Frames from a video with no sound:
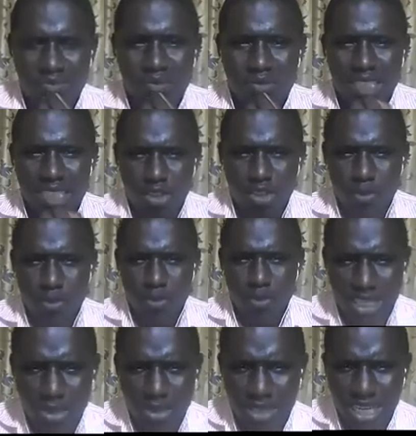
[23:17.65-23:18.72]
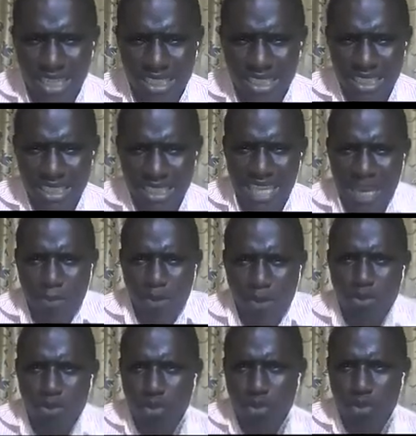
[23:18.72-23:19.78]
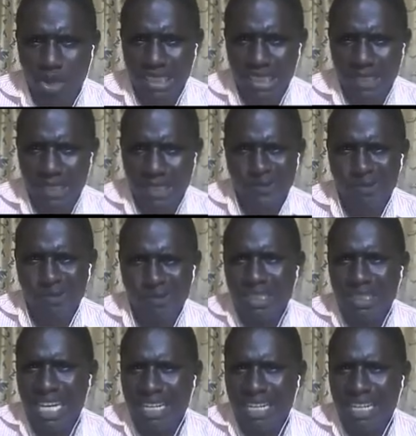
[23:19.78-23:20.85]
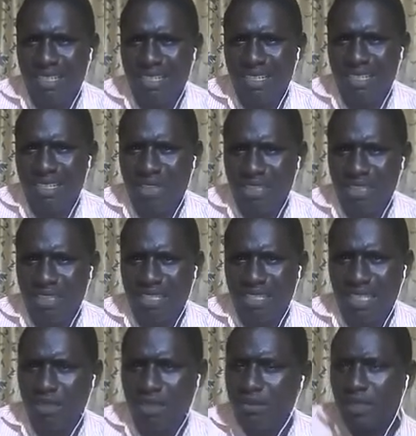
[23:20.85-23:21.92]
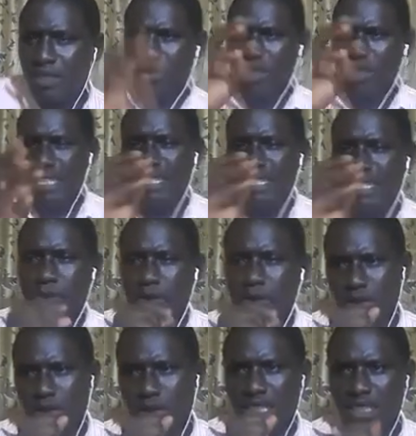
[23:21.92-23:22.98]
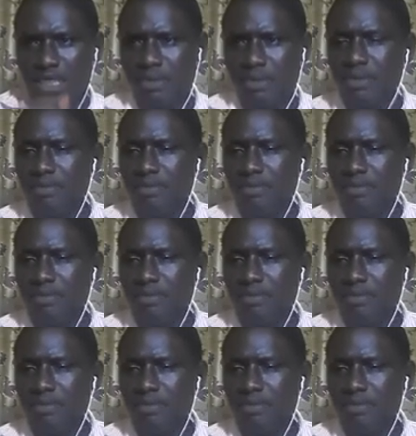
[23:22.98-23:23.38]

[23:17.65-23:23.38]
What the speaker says: that was provided. Look at it. There are type of crude oil and sales statistics. Look at the type of crude oil they give.